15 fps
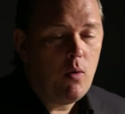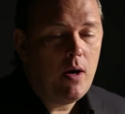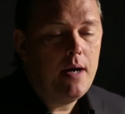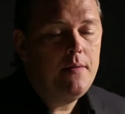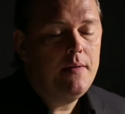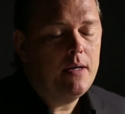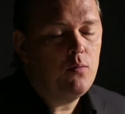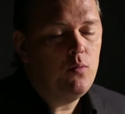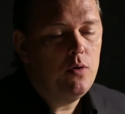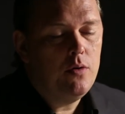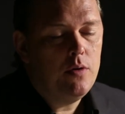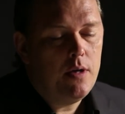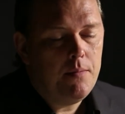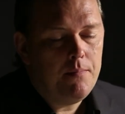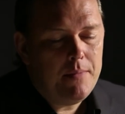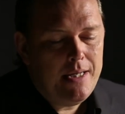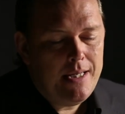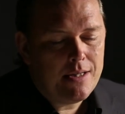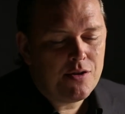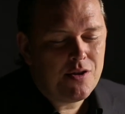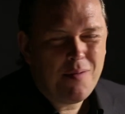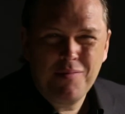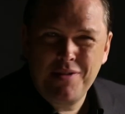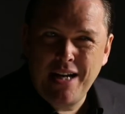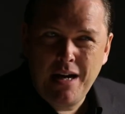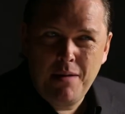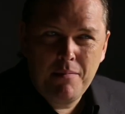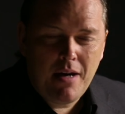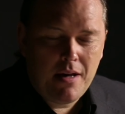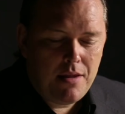a wine that would need some
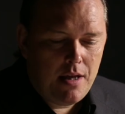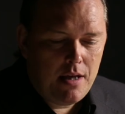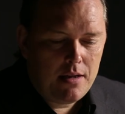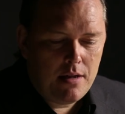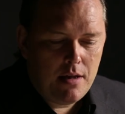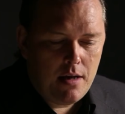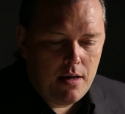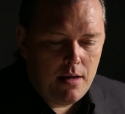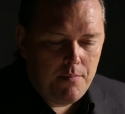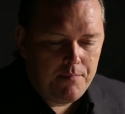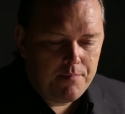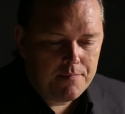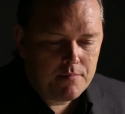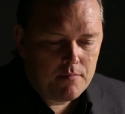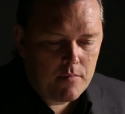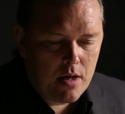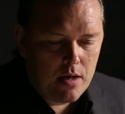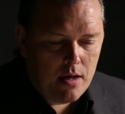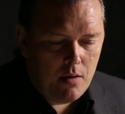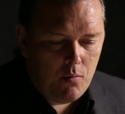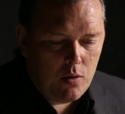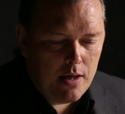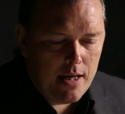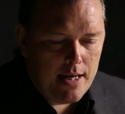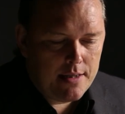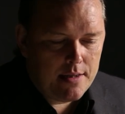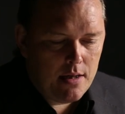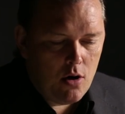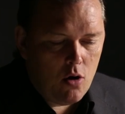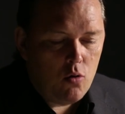time. I think I would
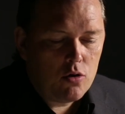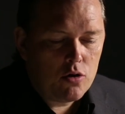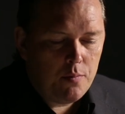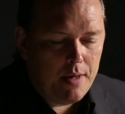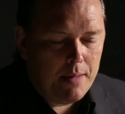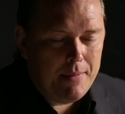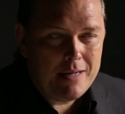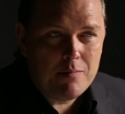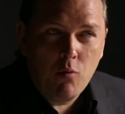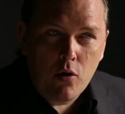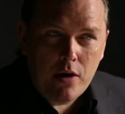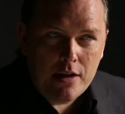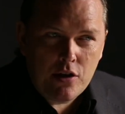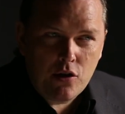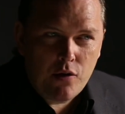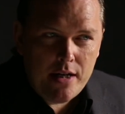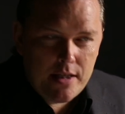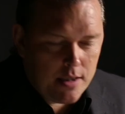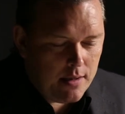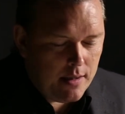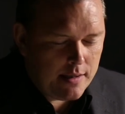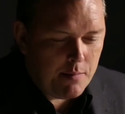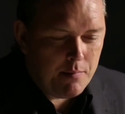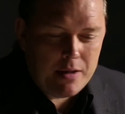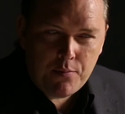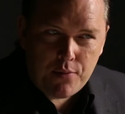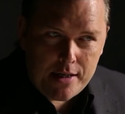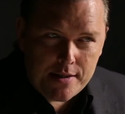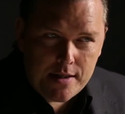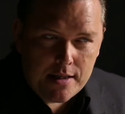like the oak to be a bit more integrated. It's a
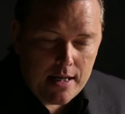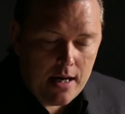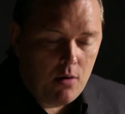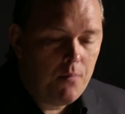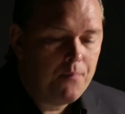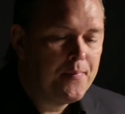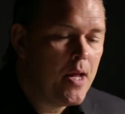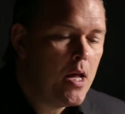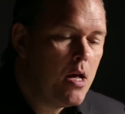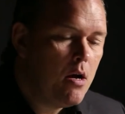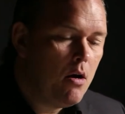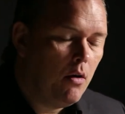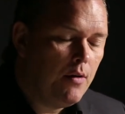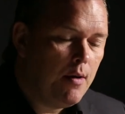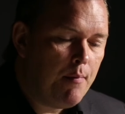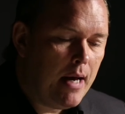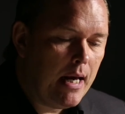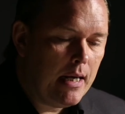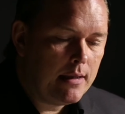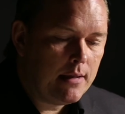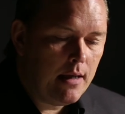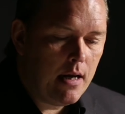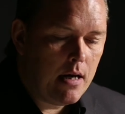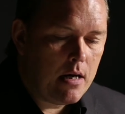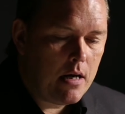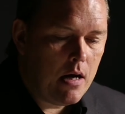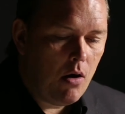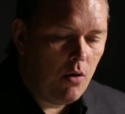bit present now on the palate and